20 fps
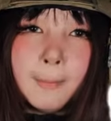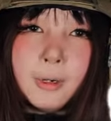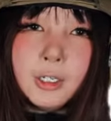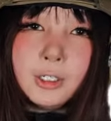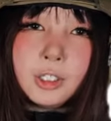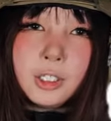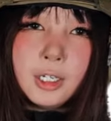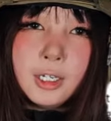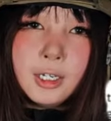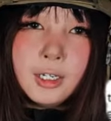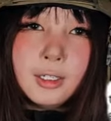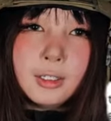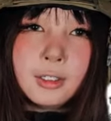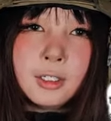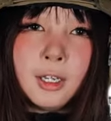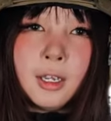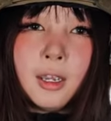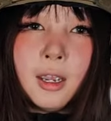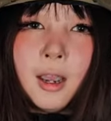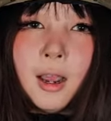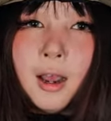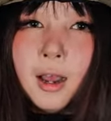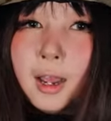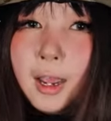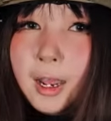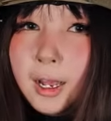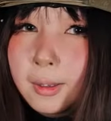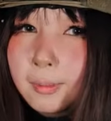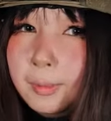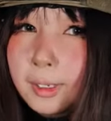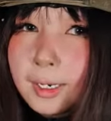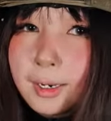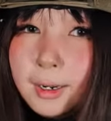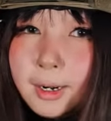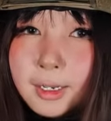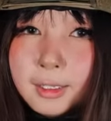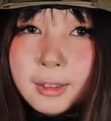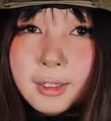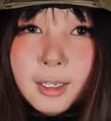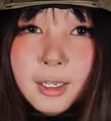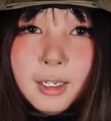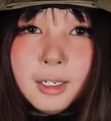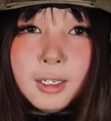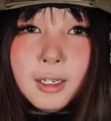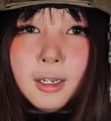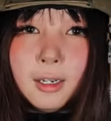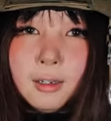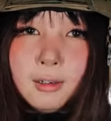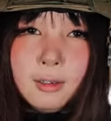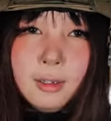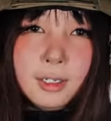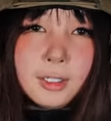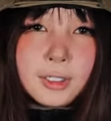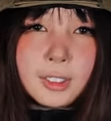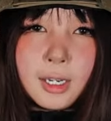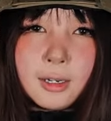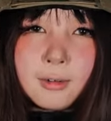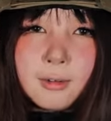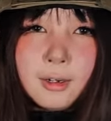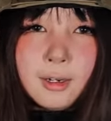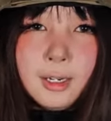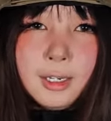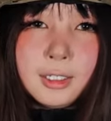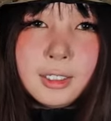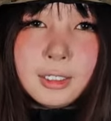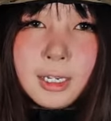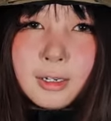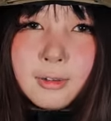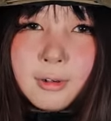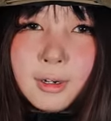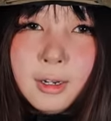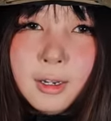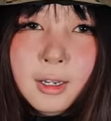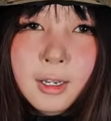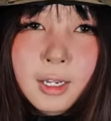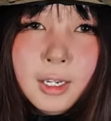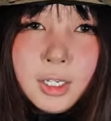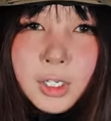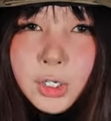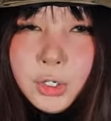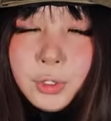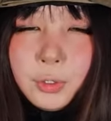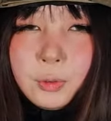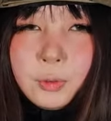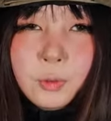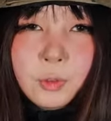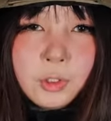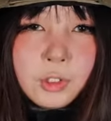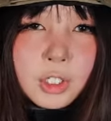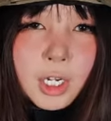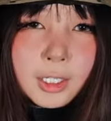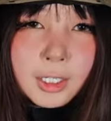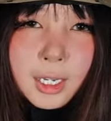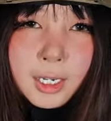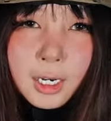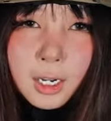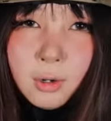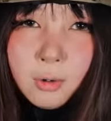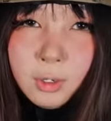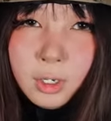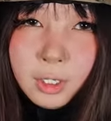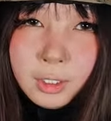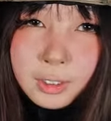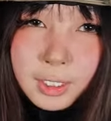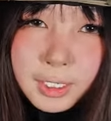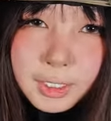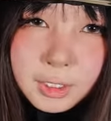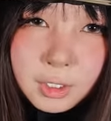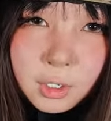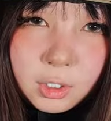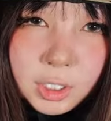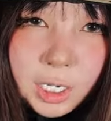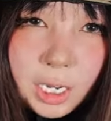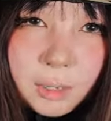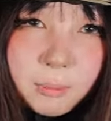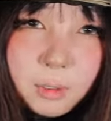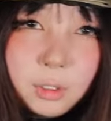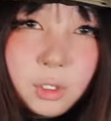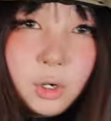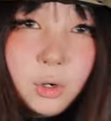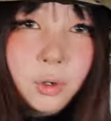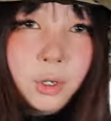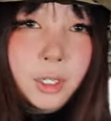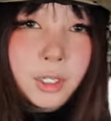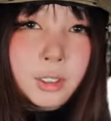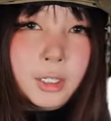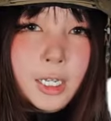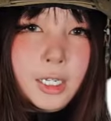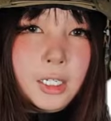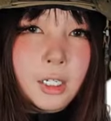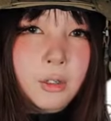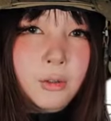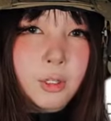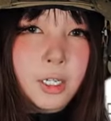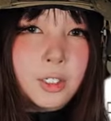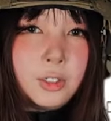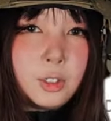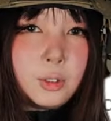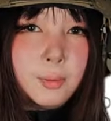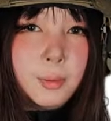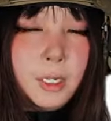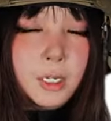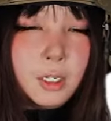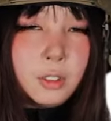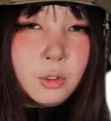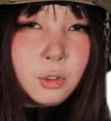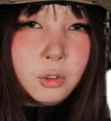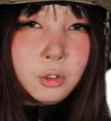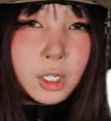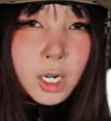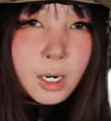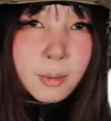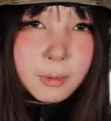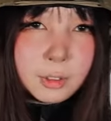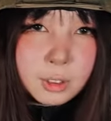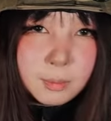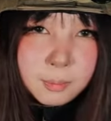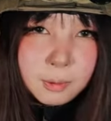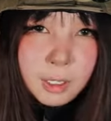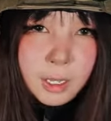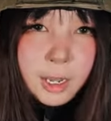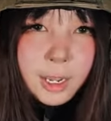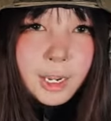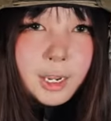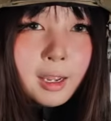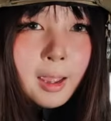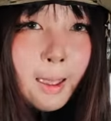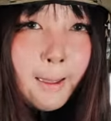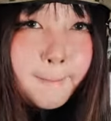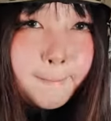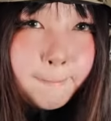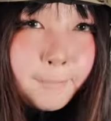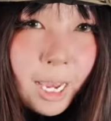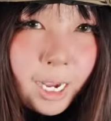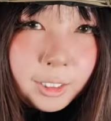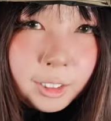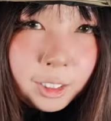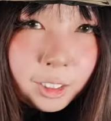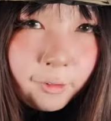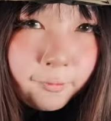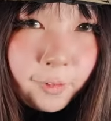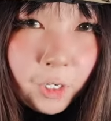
bridges, a helmet, I think, etc., check that out. Links all down below. Thank you, Laserspeed and Cold Harbor Supply. Back to the